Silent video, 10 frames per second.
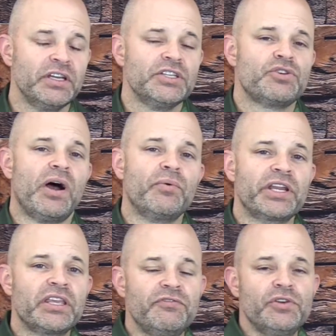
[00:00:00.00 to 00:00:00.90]
So I want
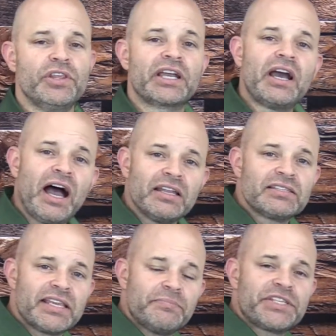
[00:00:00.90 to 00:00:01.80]
to give you the
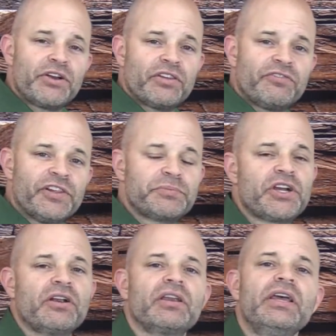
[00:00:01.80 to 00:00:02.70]
concepts here on the flip
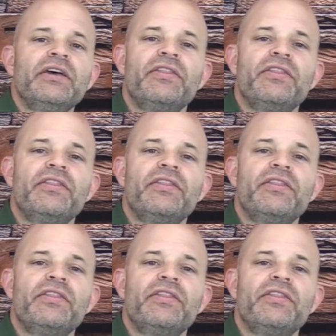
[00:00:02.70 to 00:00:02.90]
chart.